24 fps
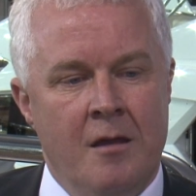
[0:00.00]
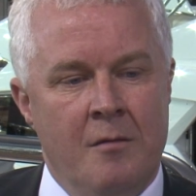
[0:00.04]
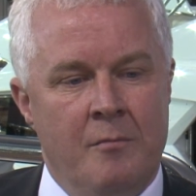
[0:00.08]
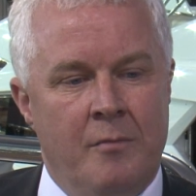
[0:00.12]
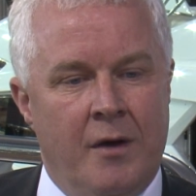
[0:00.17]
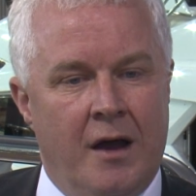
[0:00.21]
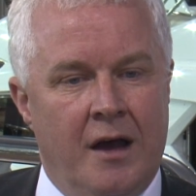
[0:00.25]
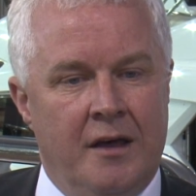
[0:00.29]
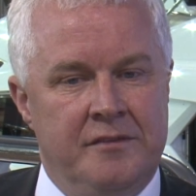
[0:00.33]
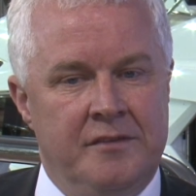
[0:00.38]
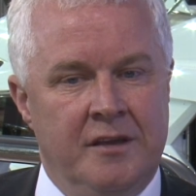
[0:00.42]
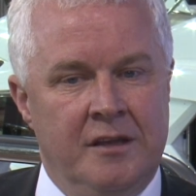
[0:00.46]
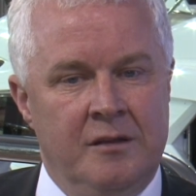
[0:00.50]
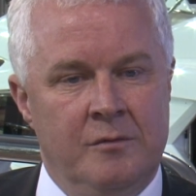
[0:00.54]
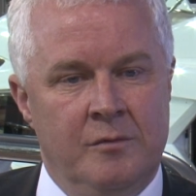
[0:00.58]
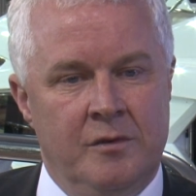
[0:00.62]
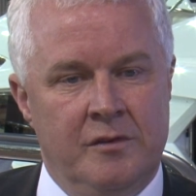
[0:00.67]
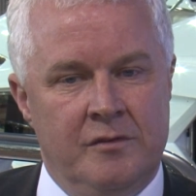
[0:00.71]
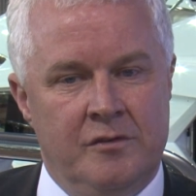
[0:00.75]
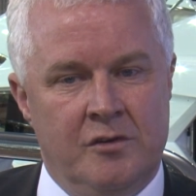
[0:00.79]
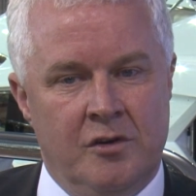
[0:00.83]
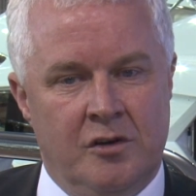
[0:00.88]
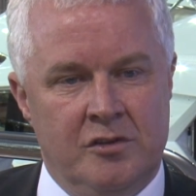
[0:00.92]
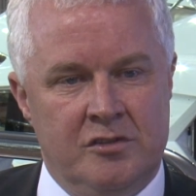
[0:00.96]
But I think
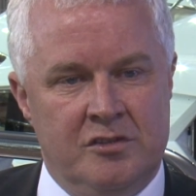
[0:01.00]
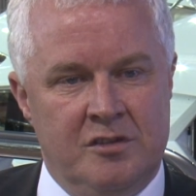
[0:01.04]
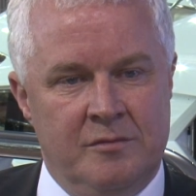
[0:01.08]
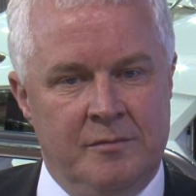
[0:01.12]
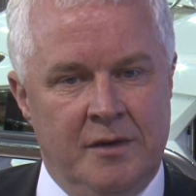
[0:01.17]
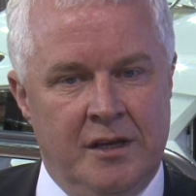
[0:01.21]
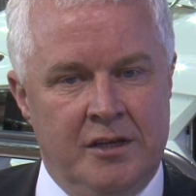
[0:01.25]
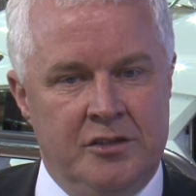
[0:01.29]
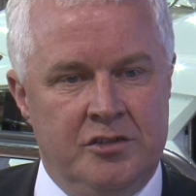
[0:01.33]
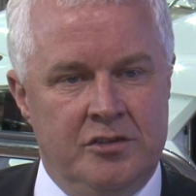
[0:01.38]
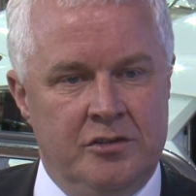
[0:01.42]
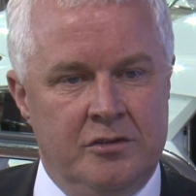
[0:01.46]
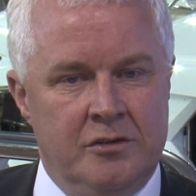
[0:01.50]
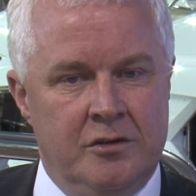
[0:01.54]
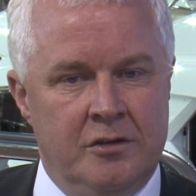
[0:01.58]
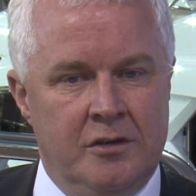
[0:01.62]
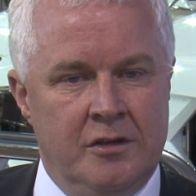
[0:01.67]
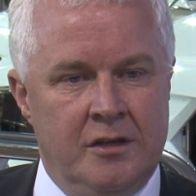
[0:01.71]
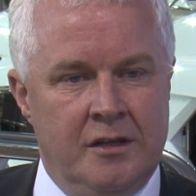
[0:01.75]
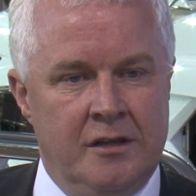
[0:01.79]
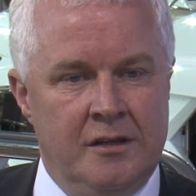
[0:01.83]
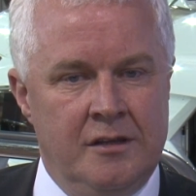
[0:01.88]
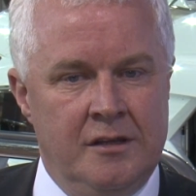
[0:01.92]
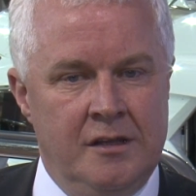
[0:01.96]
we've got to make
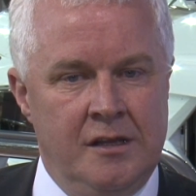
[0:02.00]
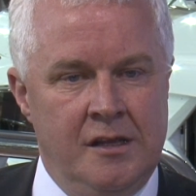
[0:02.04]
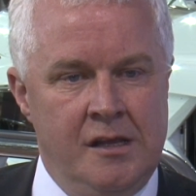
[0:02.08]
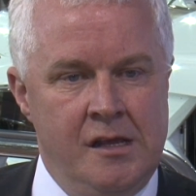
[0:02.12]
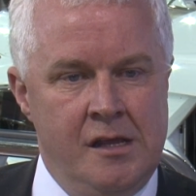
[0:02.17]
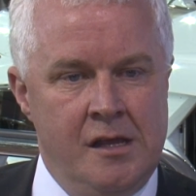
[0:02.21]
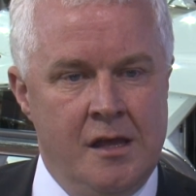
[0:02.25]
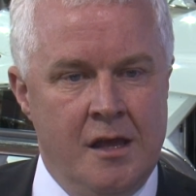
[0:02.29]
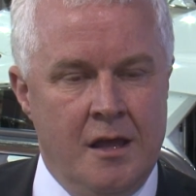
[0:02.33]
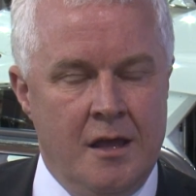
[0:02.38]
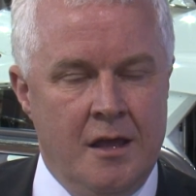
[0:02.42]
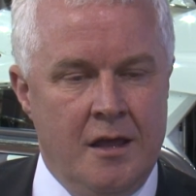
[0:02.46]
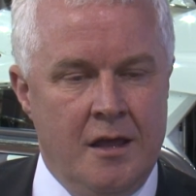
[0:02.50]
sure that the